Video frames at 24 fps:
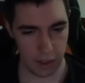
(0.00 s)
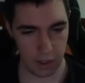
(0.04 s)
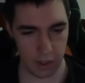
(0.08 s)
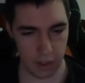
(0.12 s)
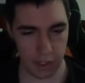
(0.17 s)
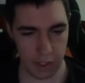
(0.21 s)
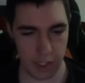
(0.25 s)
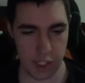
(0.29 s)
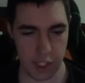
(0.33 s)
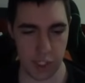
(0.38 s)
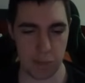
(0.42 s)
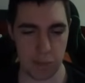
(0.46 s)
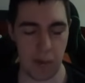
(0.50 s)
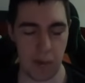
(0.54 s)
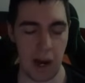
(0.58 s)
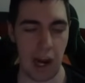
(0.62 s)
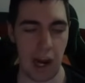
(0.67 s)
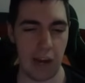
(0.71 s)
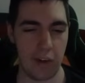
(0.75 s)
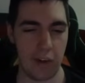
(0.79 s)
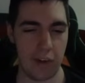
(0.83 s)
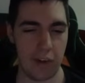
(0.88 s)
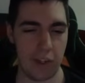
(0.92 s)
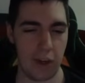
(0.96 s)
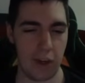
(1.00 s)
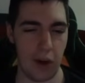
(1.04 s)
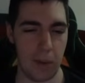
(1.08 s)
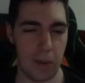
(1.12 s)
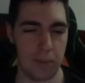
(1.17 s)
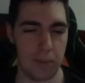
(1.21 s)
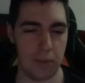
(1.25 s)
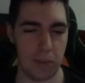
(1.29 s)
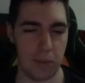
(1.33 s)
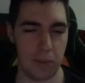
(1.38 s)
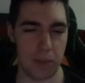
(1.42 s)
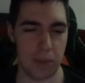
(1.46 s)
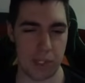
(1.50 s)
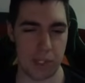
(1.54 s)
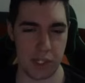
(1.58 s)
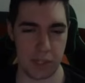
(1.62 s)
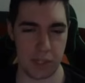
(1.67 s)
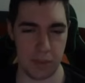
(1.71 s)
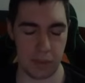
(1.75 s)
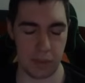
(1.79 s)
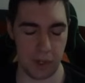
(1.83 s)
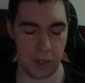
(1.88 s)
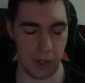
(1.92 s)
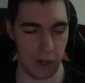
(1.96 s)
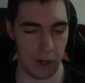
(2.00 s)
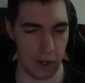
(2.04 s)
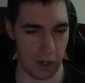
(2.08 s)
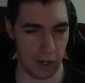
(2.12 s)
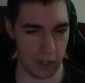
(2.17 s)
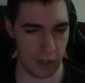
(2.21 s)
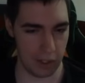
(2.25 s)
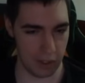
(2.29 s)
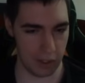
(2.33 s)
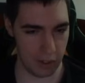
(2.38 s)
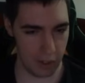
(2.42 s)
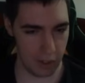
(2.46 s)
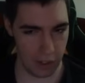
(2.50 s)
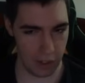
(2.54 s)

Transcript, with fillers: His smile and optimism gone.